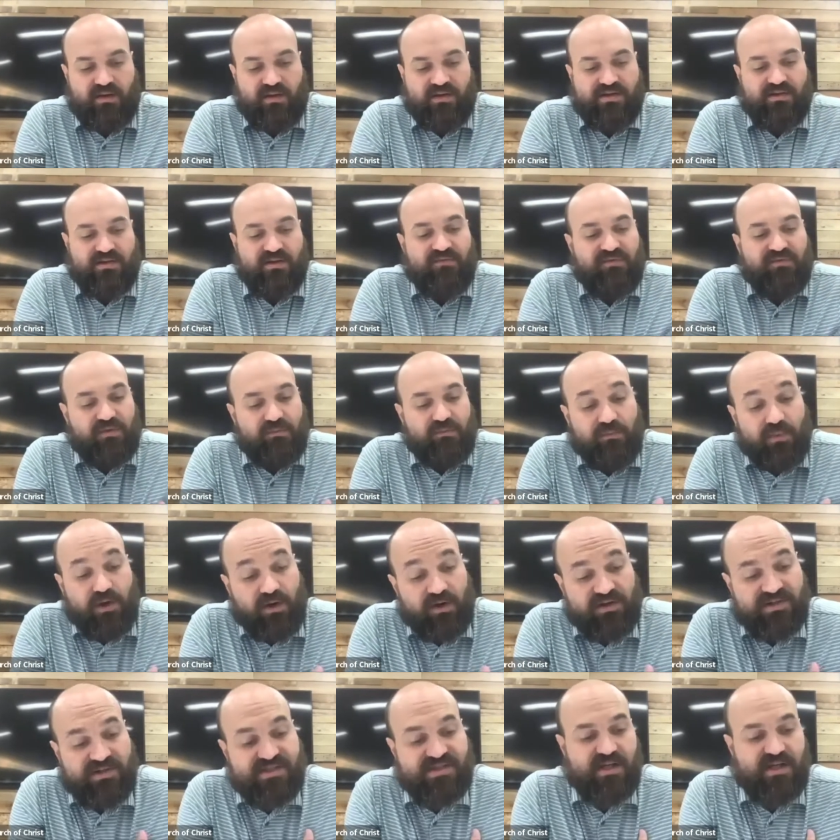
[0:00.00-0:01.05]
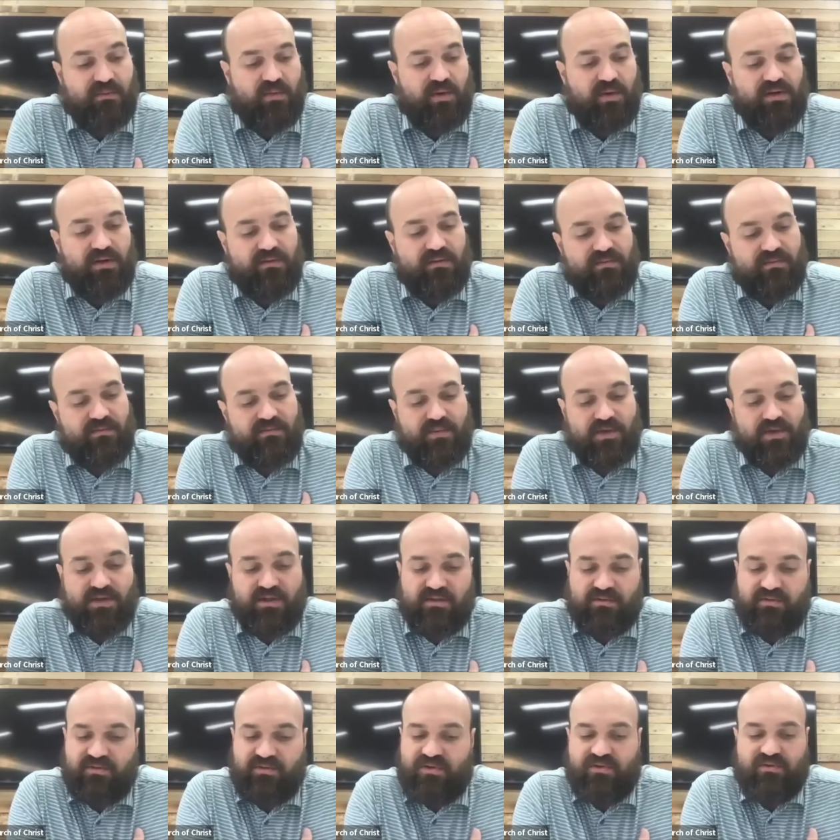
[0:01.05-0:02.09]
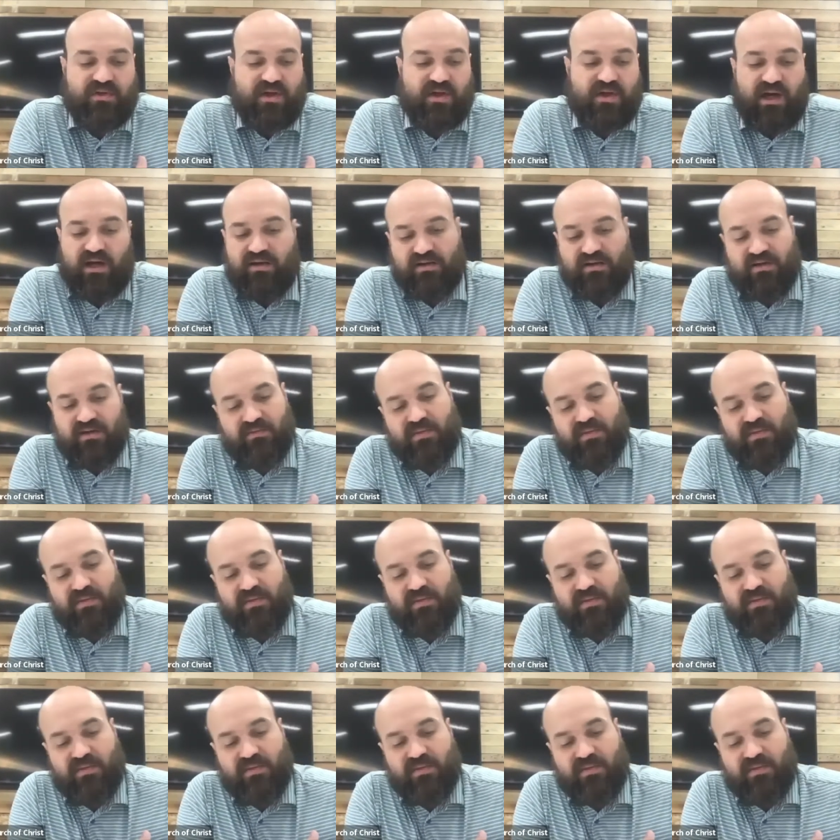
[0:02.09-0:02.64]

So if you murder someone, but you do not